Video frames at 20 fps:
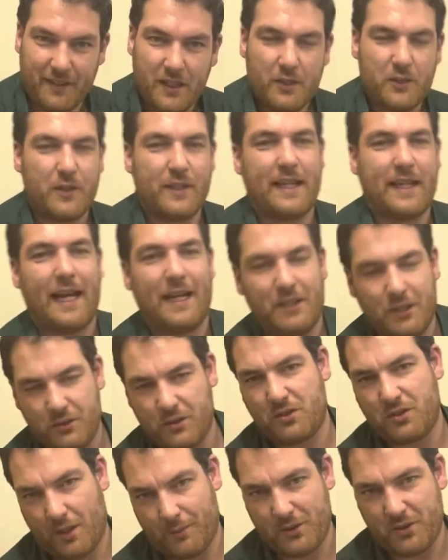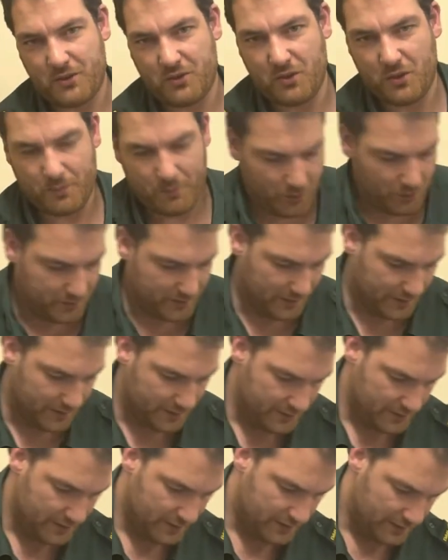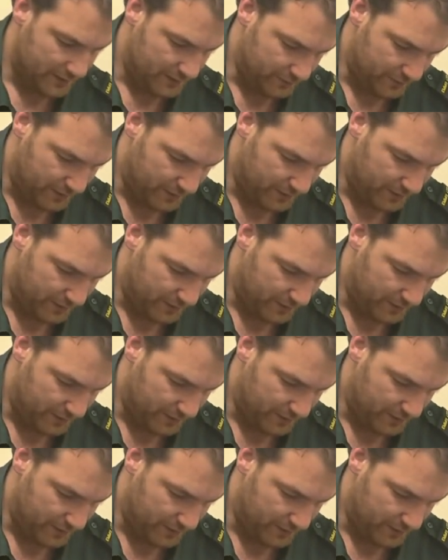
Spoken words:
You can use a Thomas tube holder, but